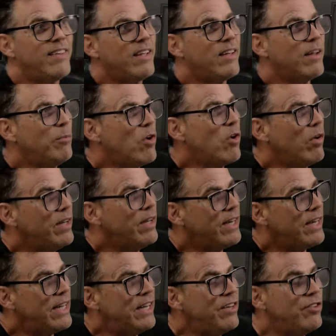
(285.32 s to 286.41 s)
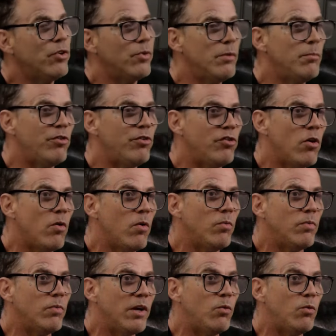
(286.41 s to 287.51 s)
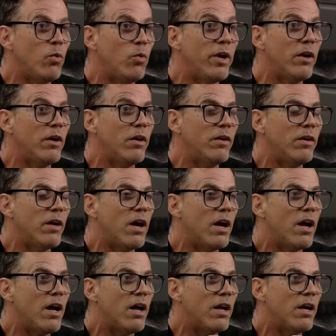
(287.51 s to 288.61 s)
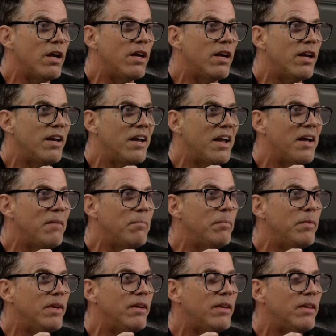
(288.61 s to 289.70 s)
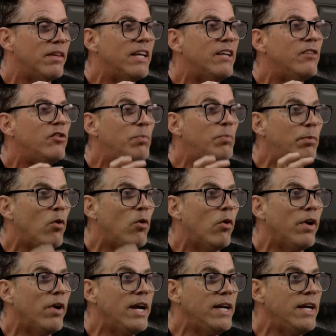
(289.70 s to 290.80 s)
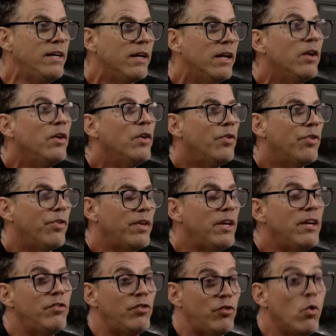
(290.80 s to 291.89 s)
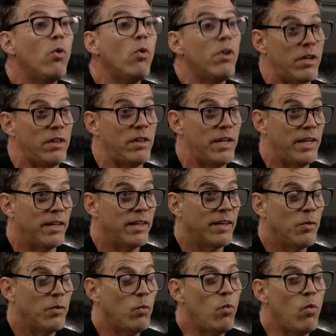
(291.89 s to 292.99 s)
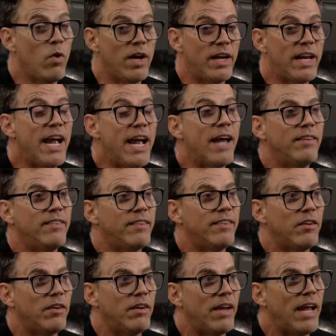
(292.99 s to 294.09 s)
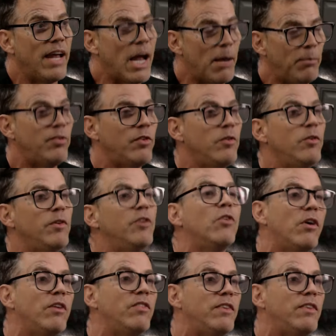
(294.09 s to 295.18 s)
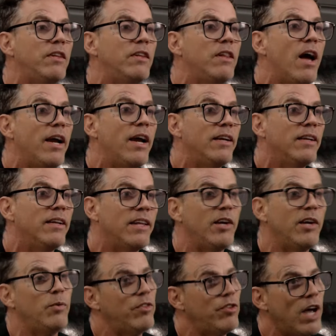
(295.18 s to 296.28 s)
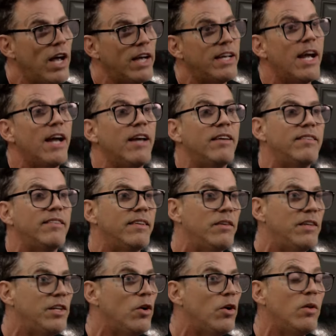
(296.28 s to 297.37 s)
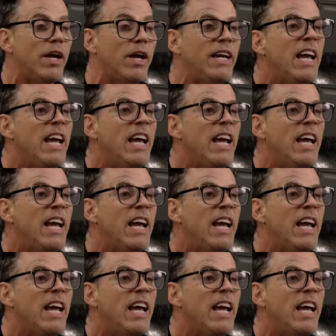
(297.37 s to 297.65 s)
calling it an interim show, like, where I'm exploring historically what has absolutely crossed the line, like with Jackass, and you know, like